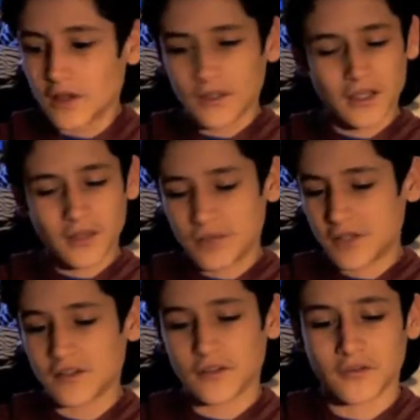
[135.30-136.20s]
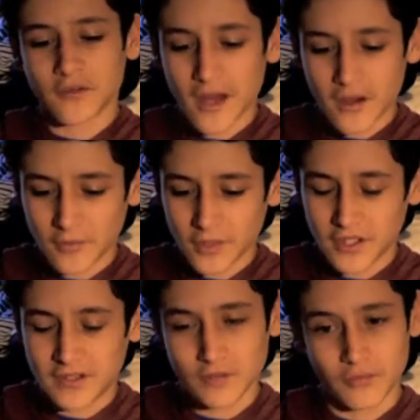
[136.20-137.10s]
Kingpin's on the ground, but
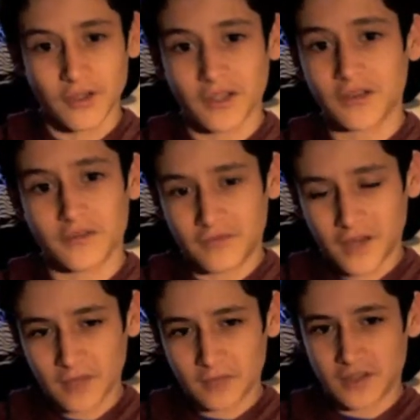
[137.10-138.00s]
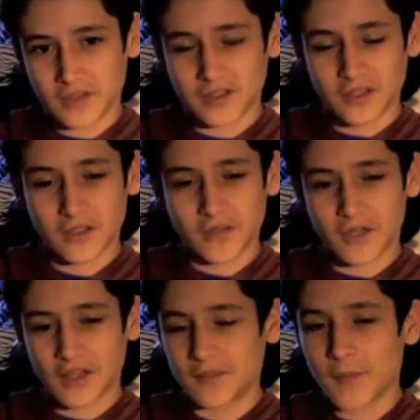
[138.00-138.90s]
it's a really good fight because Daredevil
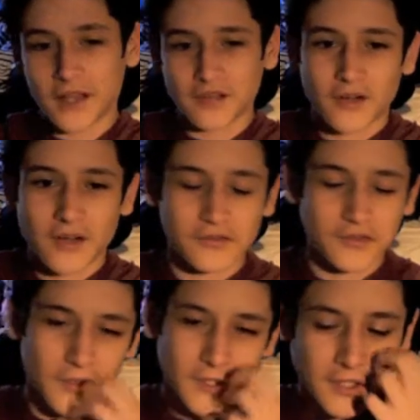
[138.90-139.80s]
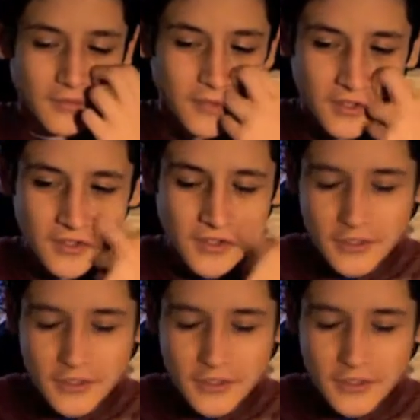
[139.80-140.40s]
got smacked around, so did Kingpin.